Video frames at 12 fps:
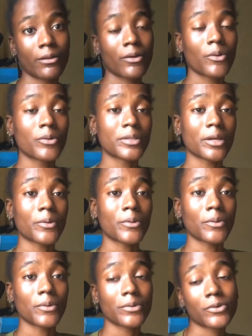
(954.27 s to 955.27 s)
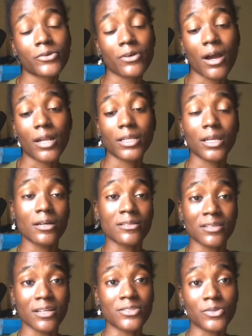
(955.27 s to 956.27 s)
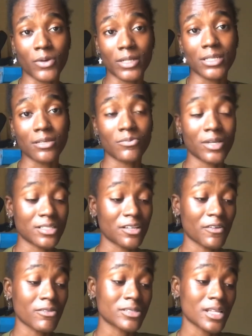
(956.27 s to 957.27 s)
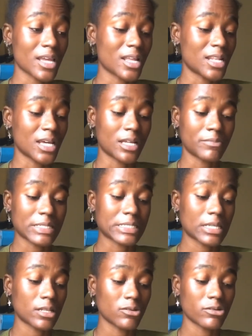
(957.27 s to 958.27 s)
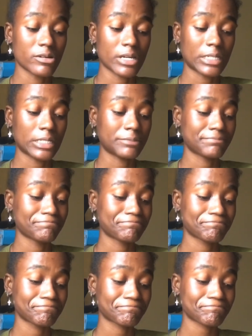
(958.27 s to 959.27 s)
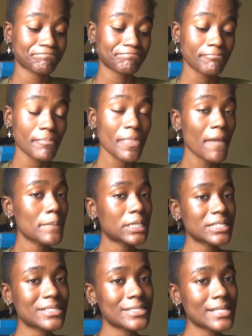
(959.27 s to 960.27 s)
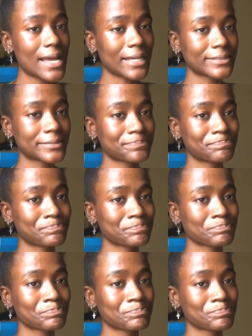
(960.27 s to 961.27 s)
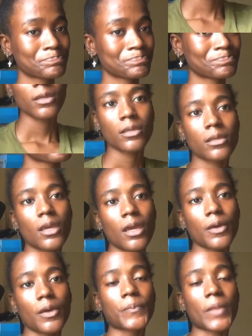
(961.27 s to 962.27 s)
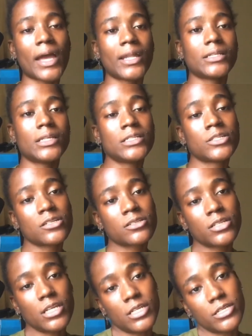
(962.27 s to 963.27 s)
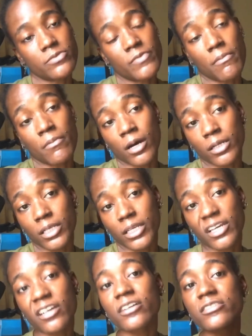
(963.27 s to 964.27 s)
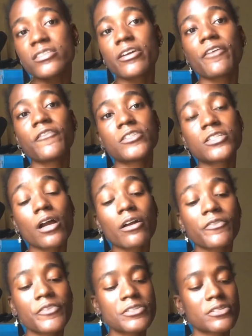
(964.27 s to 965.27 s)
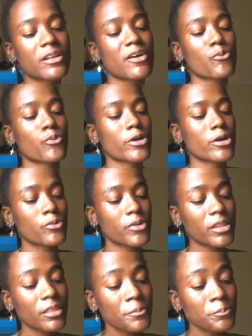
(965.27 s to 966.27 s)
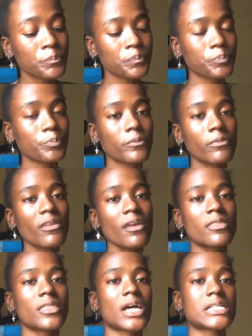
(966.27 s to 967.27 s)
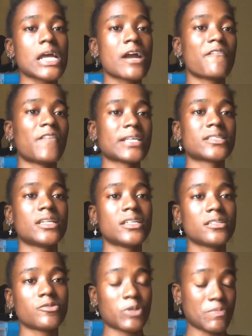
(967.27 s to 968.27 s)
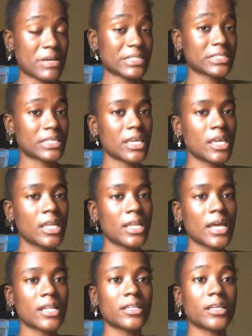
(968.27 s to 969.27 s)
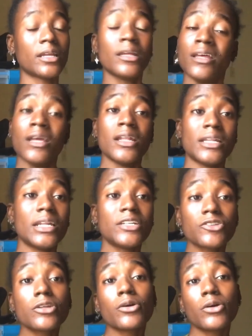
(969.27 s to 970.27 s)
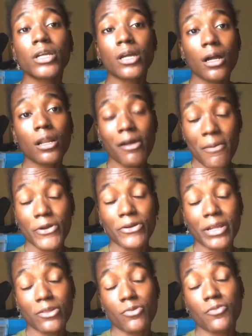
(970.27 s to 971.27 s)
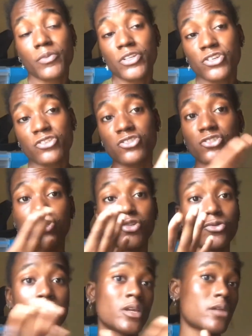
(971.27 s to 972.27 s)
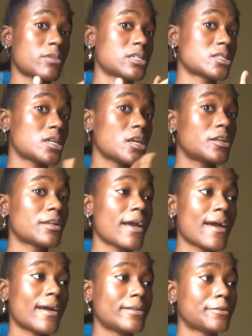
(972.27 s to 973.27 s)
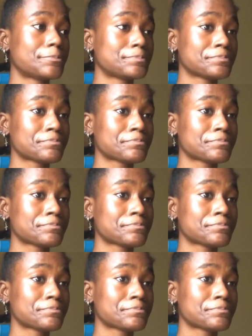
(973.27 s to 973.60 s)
quote-unquote cranny, because that's how I deem myself. I was like, Lord, my skin look cranny. But not. Yeah, and it doesn't end up my modeling, because there are photographers that I work with that are fascinated with my skin, and they literally only collaborate with me just to shoot me and my skin. And